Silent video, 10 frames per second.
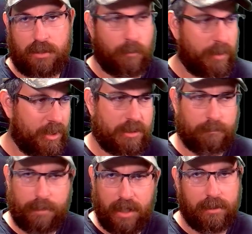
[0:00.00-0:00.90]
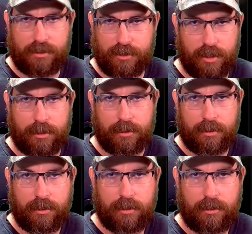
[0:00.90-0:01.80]
So we need some balance there.
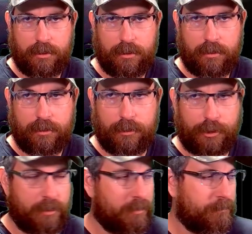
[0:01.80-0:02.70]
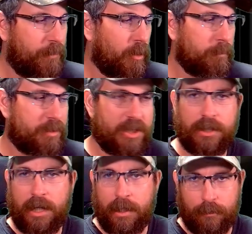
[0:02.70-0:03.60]
You shouldn't farm
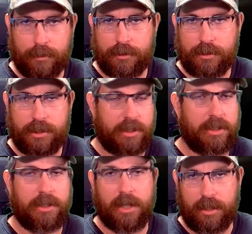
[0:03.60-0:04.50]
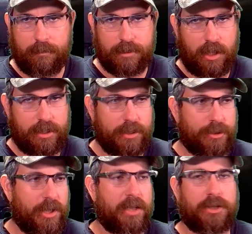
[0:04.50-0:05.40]
10 hours in game and not get
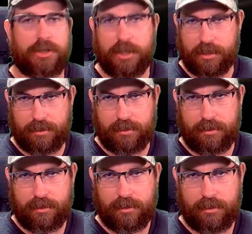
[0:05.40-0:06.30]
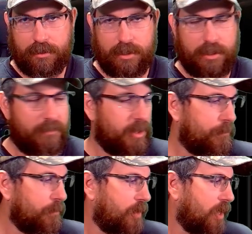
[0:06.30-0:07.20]
jack shit, even if
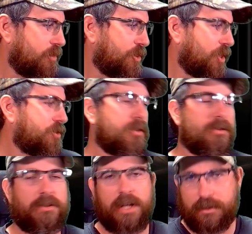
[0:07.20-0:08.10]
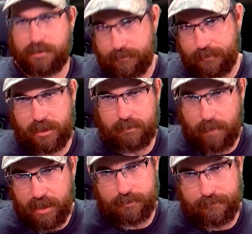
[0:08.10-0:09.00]
you've got 600,000 fucking
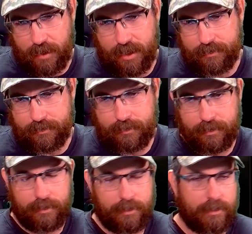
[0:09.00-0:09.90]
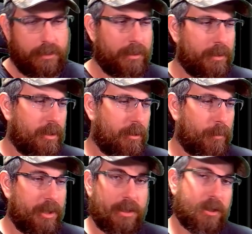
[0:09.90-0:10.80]
magic fine.
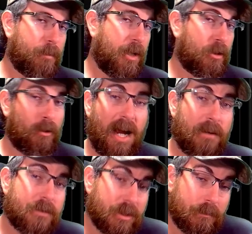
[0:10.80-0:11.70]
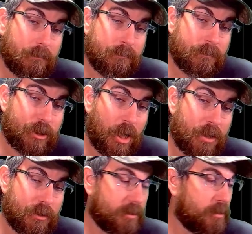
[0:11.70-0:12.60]
We didn't hear about crafting
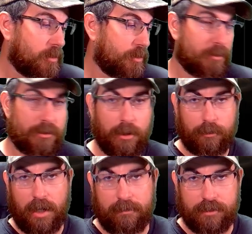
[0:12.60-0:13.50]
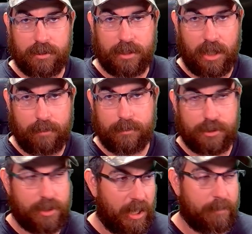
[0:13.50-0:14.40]
changes because there's no crafting in the game.
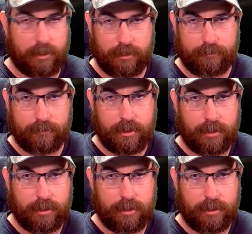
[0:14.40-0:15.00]
It's gambling.